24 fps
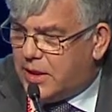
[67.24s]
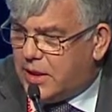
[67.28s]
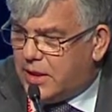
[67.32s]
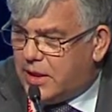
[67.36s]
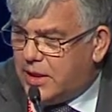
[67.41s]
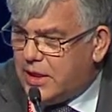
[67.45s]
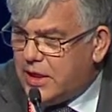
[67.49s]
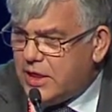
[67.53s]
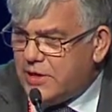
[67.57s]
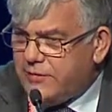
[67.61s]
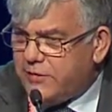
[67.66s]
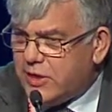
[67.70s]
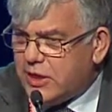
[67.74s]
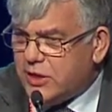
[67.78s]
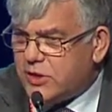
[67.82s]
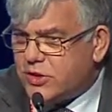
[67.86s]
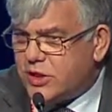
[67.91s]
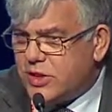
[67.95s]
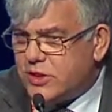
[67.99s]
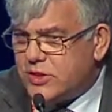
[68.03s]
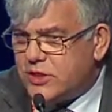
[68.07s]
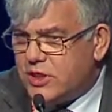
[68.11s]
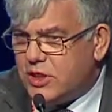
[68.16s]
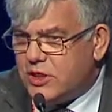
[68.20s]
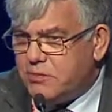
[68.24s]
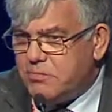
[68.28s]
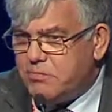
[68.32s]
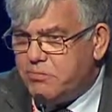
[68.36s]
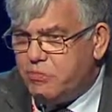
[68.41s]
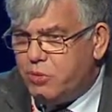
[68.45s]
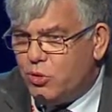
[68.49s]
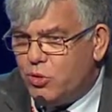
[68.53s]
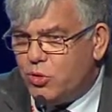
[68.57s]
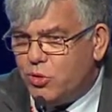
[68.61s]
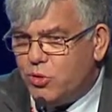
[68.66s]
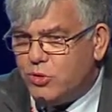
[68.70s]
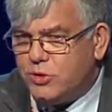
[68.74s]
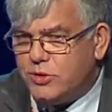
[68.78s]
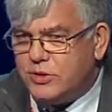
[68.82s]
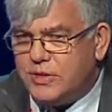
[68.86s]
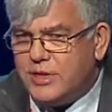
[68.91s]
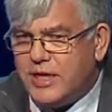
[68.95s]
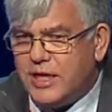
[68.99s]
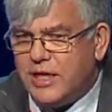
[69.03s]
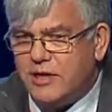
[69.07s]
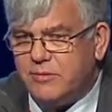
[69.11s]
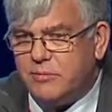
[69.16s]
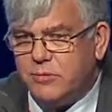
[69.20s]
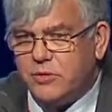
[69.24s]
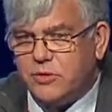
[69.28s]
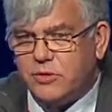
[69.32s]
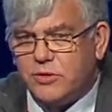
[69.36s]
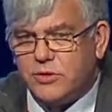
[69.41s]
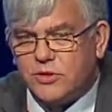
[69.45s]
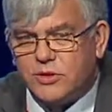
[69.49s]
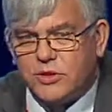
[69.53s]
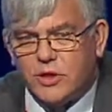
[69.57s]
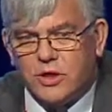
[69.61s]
Innovation is an important element